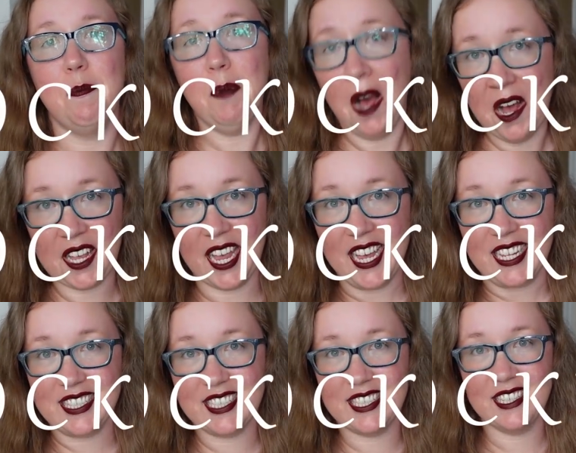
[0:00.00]

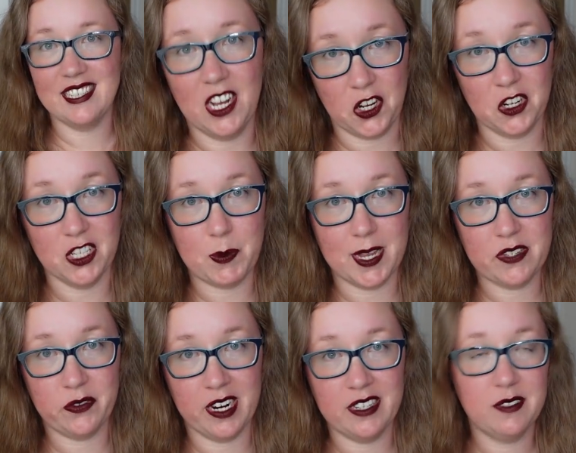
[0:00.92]
pockets, a girl's
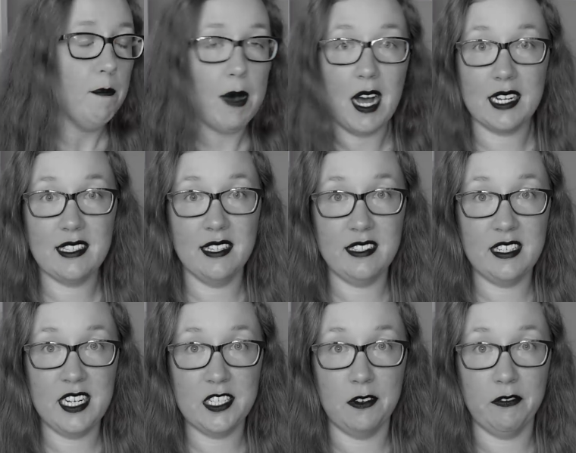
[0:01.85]
best friend. Pockets and
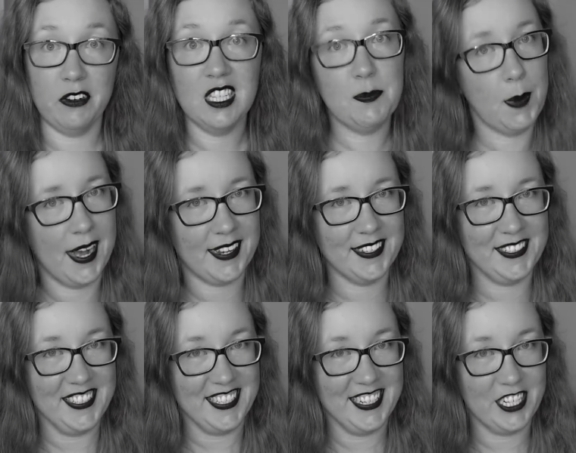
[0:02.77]
sedition, friends,
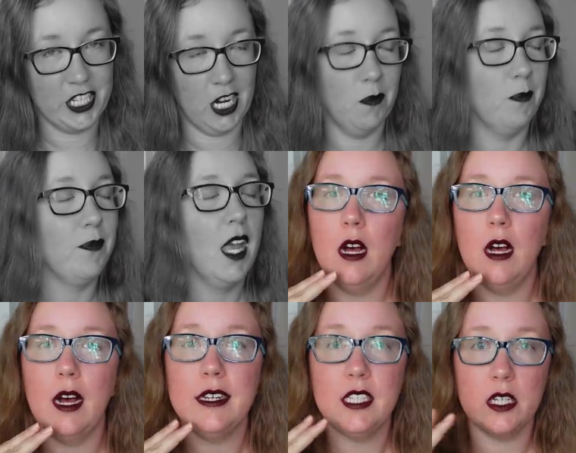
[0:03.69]
pockets and sedition.
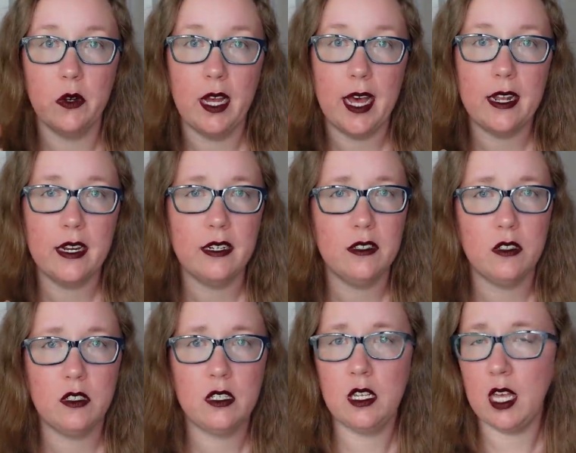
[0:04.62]
Uh, I did go ahead
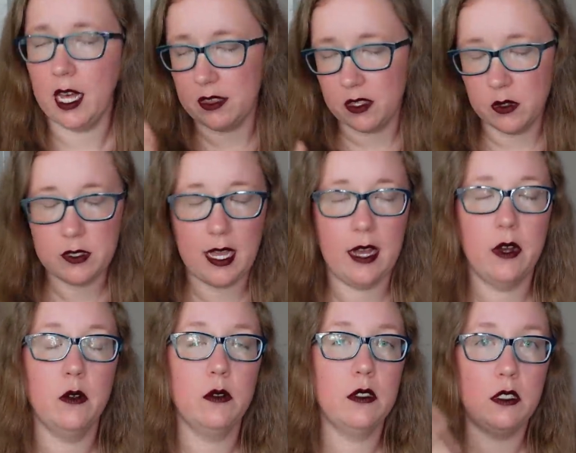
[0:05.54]
and cut those
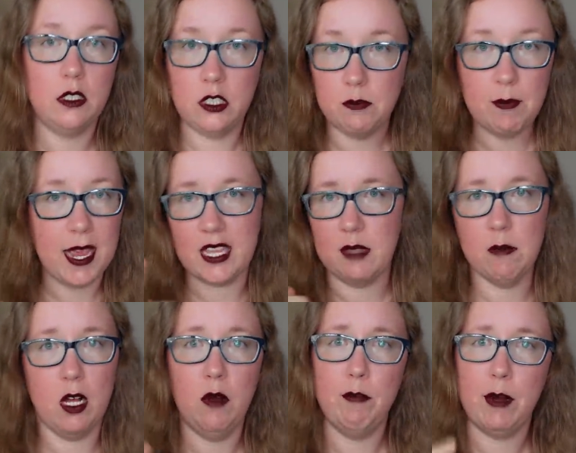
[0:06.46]
out make
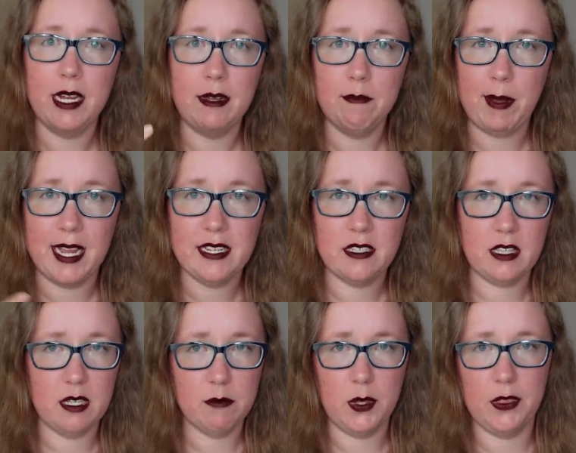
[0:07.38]
them all by
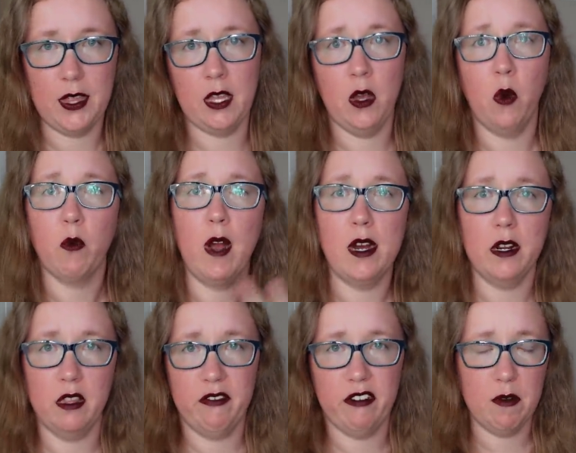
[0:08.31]
baste them so that they can go right
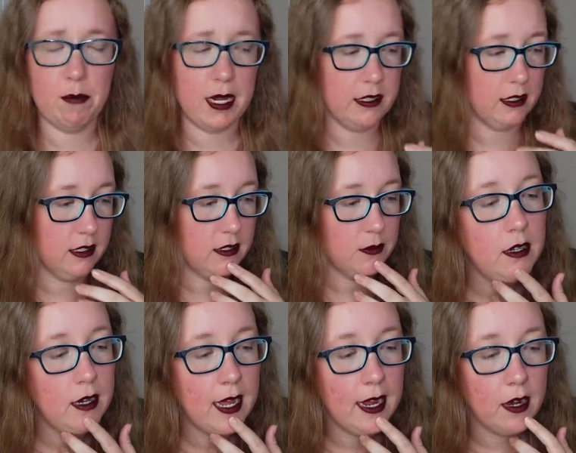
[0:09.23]
on the front pieces.
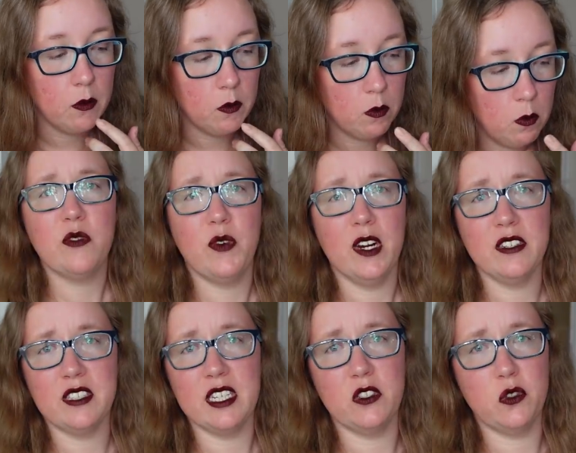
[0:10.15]
Now, as far
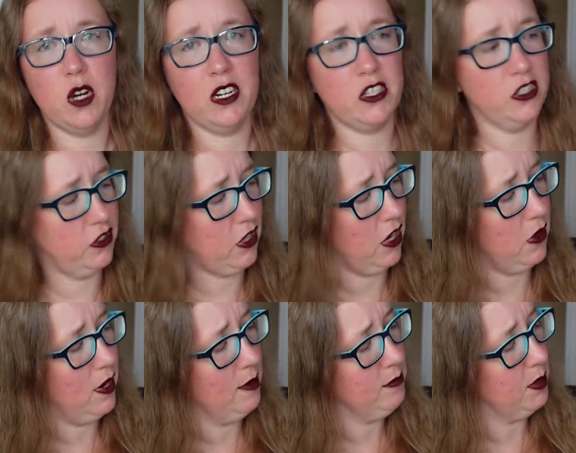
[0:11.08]
as the instructions
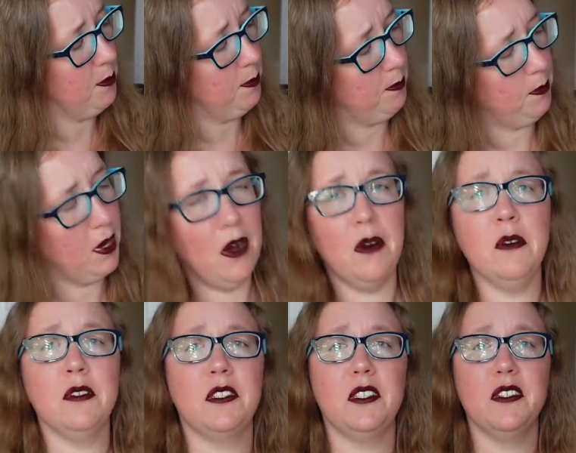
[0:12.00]
go, I'm
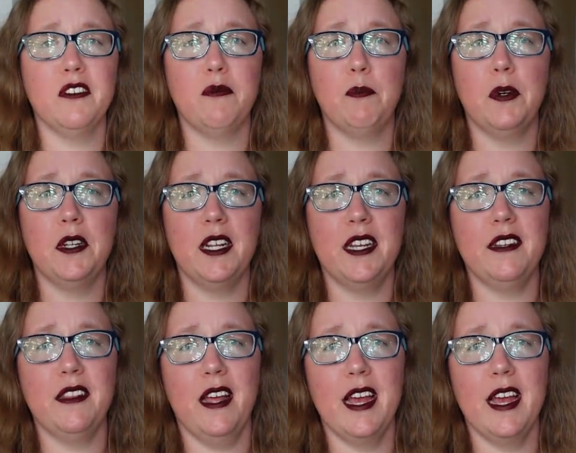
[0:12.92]
supposed to have put in